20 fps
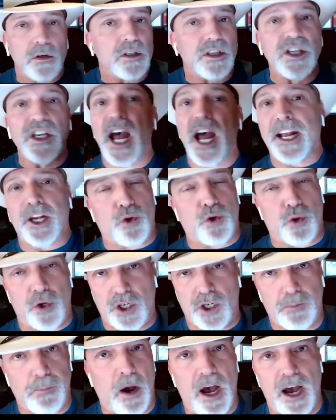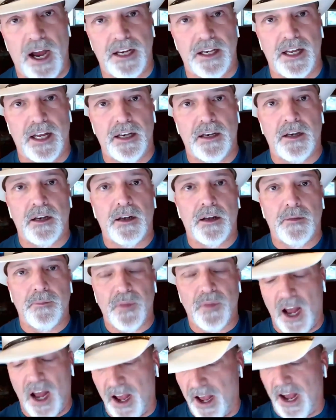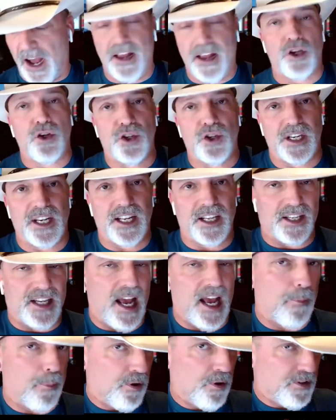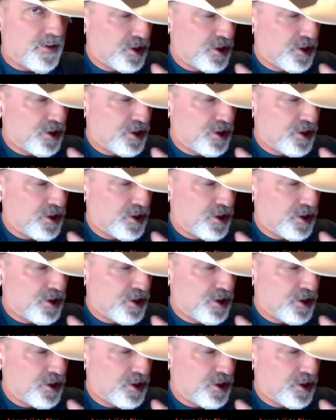nitrous behind it. I use an example.